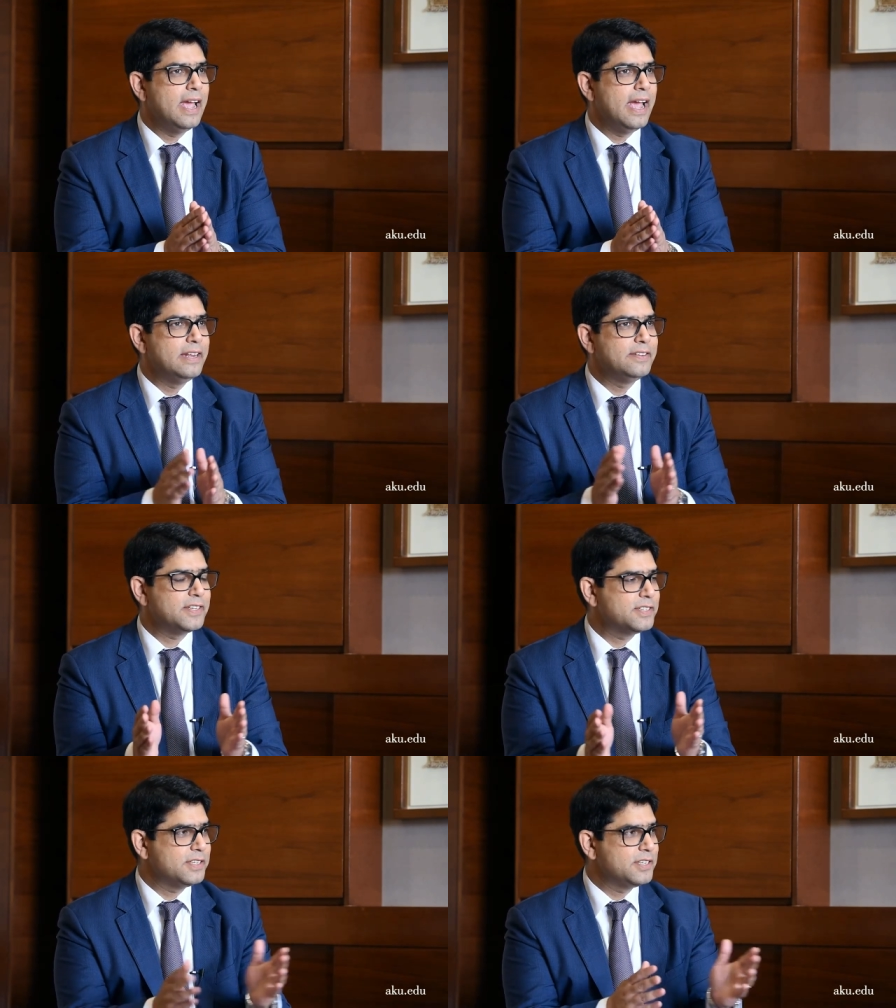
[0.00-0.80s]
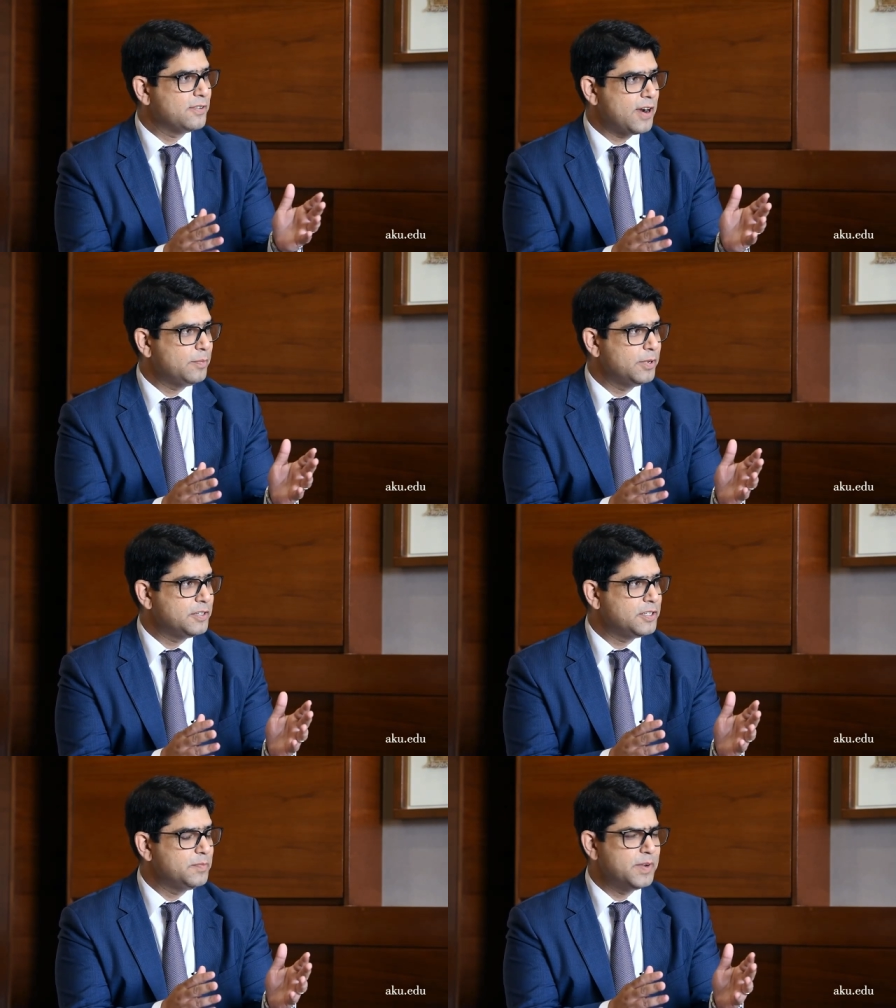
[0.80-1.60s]
And just this incredible
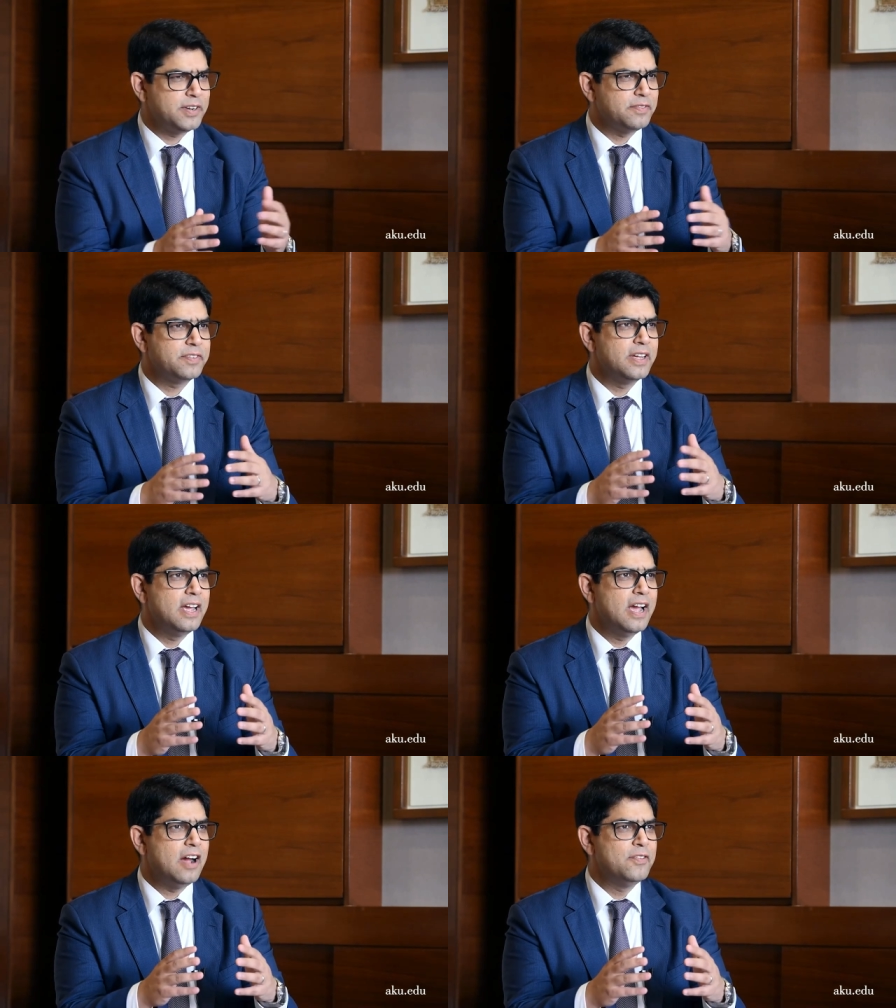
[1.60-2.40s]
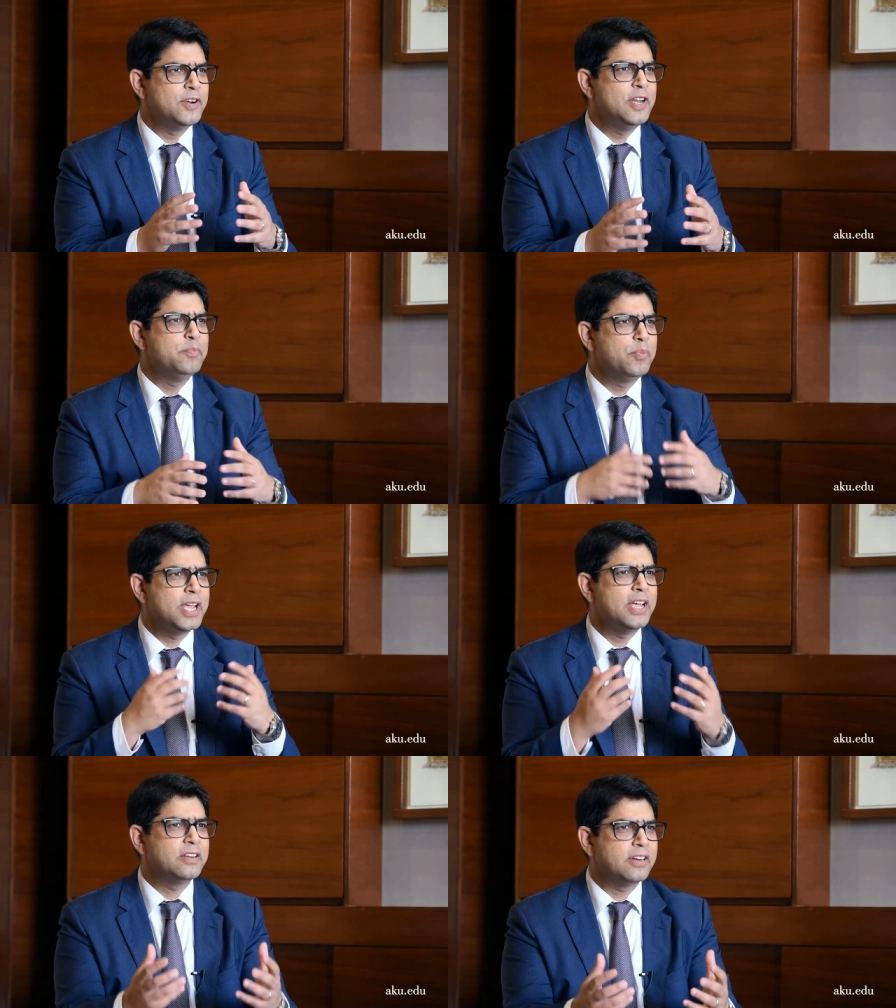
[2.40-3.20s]
achievement of, of really
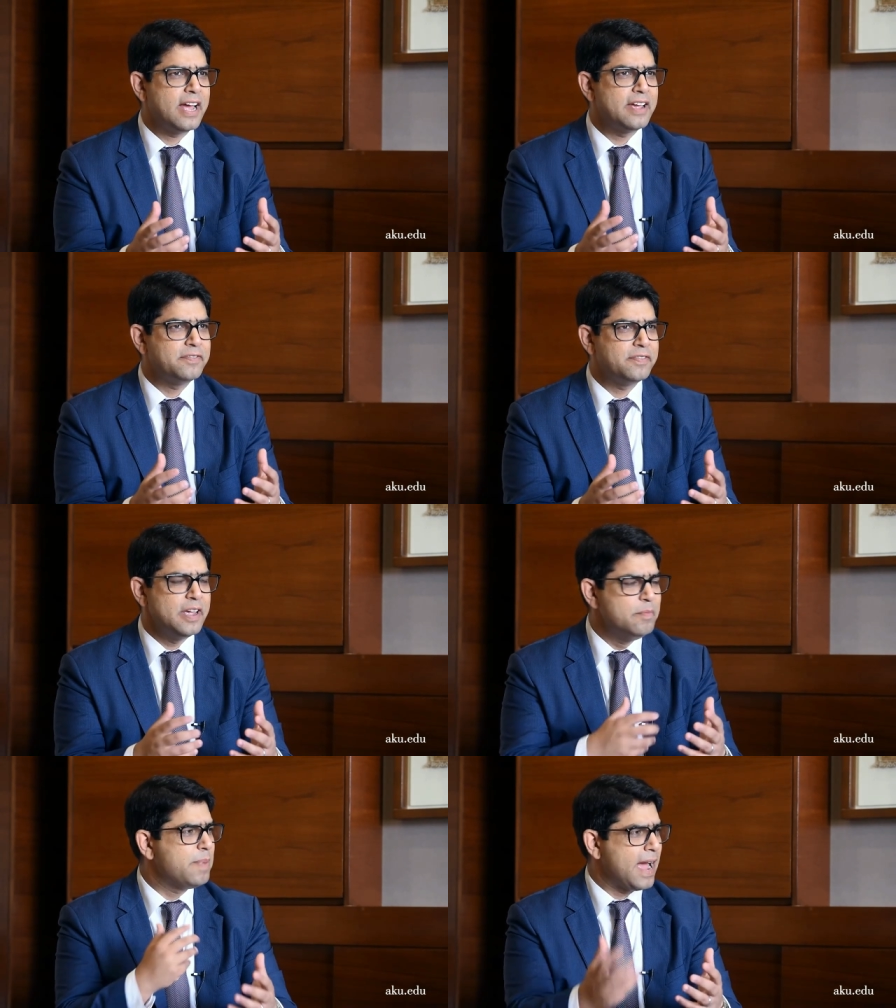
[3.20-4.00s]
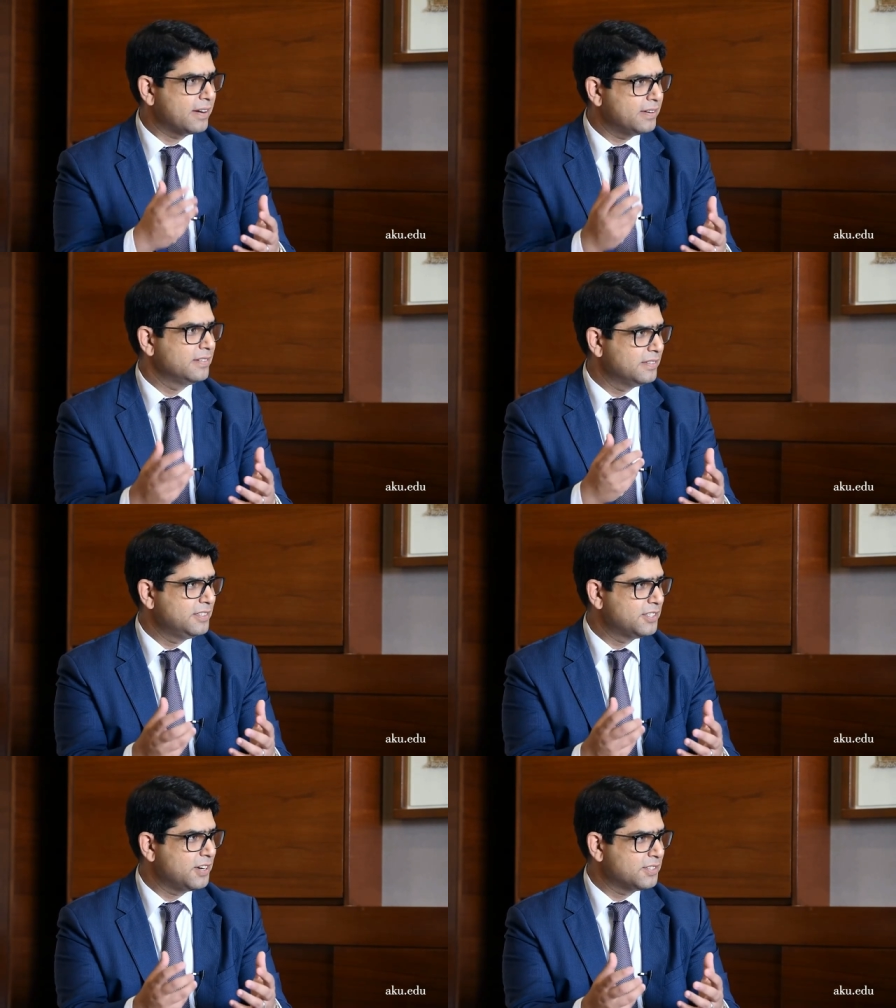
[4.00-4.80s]
bringing to life impact,
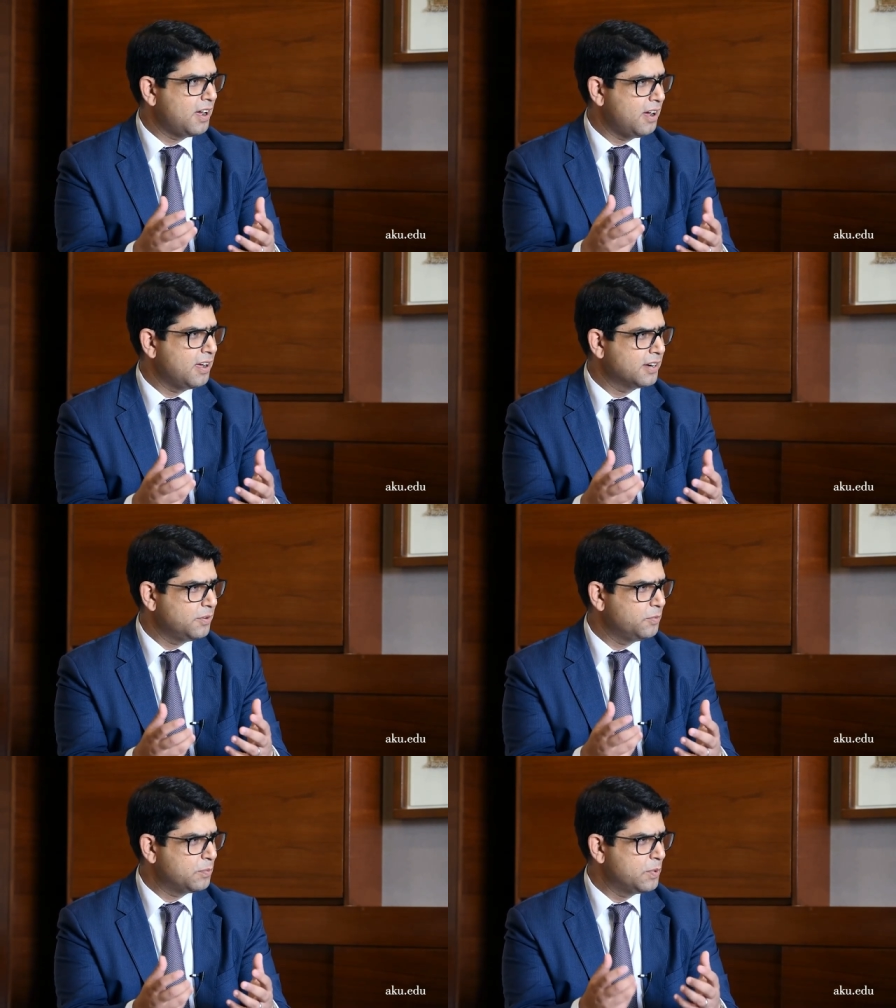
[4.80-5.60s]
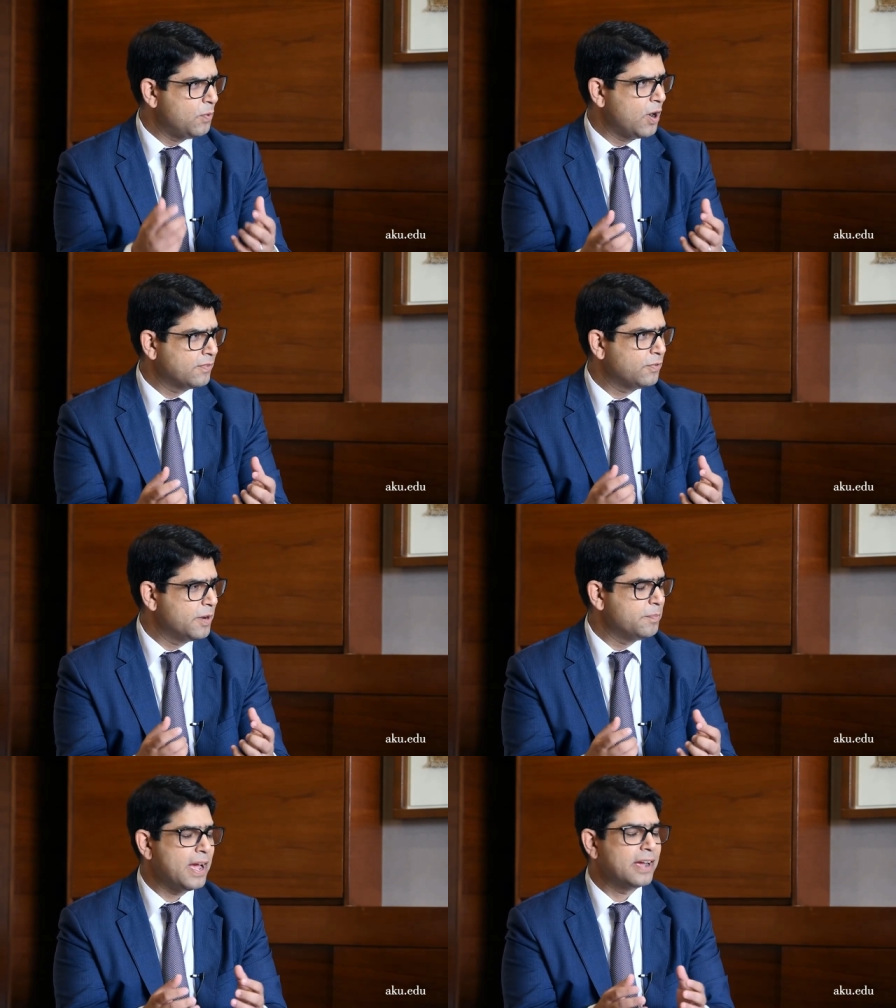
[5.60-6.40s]
just as ah, Hanka, what we want for
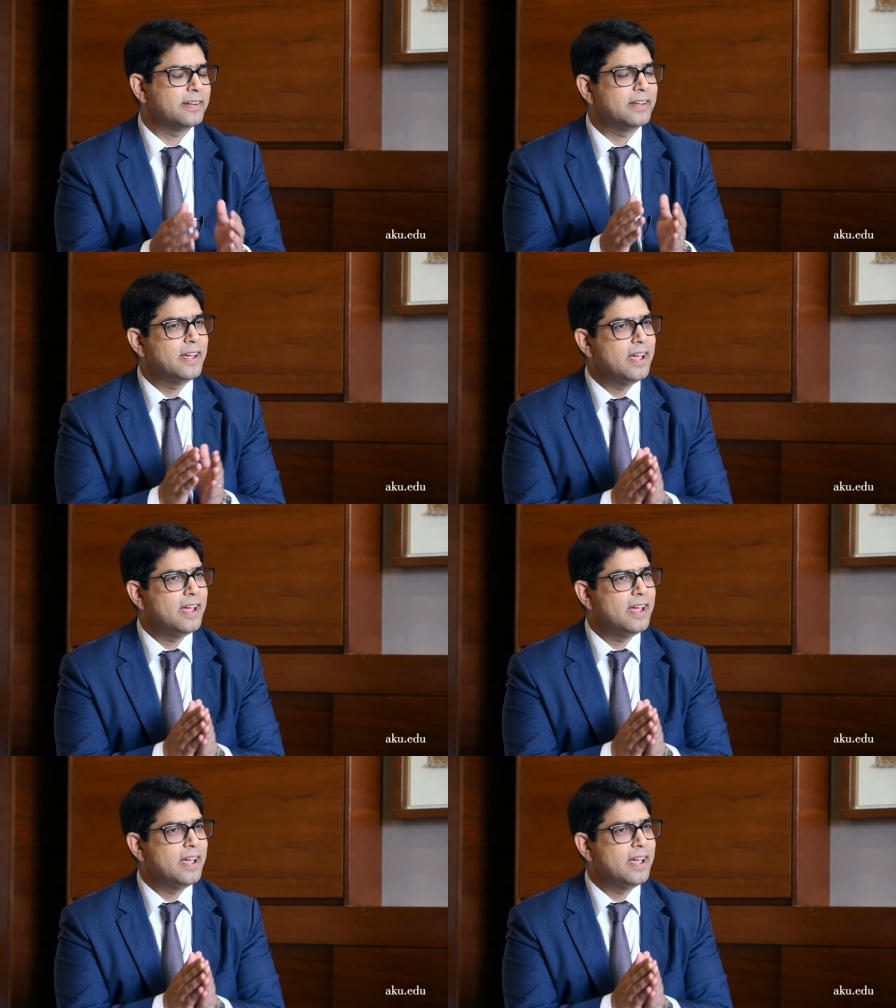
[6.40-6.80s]
impact.